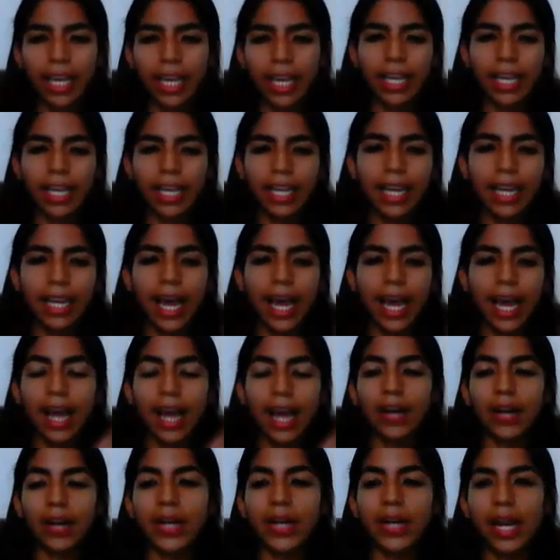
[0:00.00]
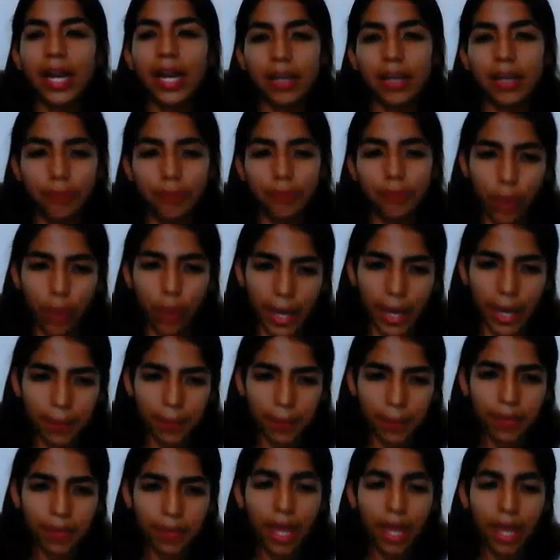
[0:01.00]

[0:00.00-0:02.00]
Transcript: in a creative way.